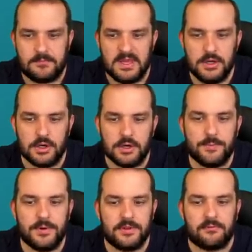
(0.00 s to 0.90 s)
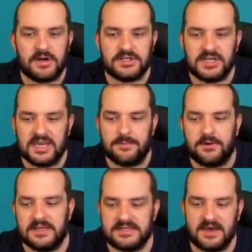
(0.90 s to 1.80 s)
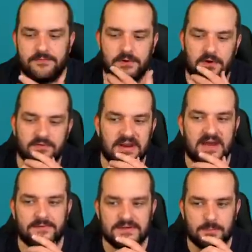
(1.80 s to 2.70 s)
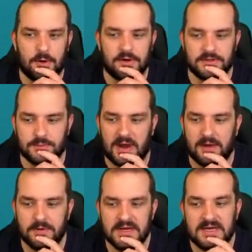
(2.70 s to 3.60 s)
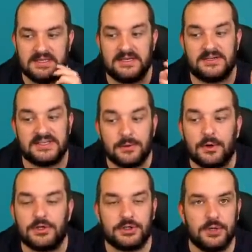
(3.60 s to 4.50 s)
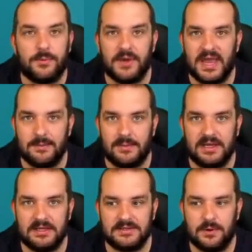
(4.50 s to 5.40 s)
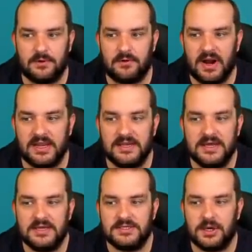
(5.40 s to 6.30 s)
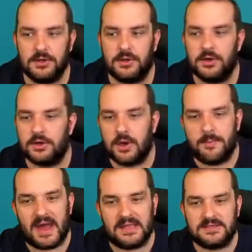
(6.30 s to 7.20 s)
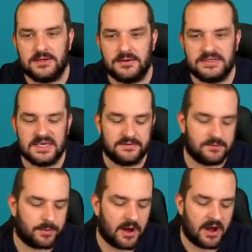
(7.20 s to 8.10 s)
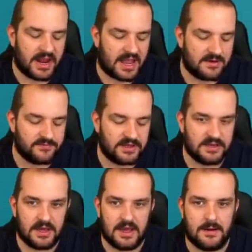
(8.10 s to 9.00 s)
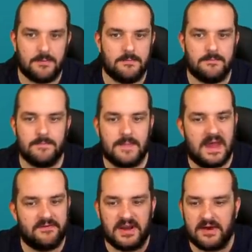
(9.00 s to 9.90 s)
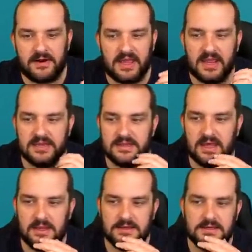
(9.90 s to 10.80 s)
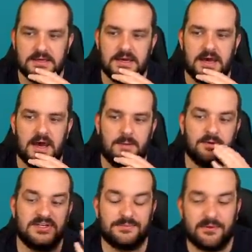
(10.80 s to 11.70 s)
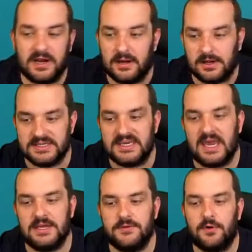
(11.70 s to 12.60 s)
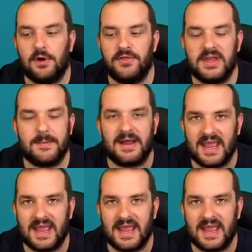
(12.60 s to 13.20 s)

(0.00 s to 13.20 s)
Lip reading: you could put the Russian keeper in, Safonov, and have Simon as well. And then you've still got 2.8 million to upgrade. So you could go back to, instead of Depay, having Harry Kane in there. Which is pretty nice. Again, you've got to think about